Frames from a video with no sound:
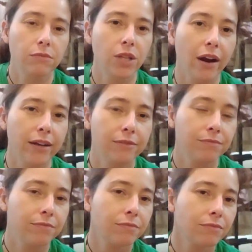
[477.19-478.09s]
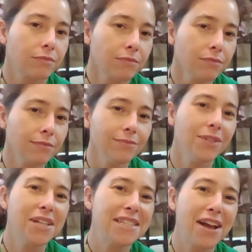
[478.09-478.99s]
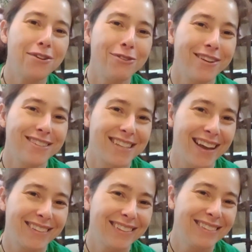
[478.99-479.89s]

Sorry. It's not New Year's yet.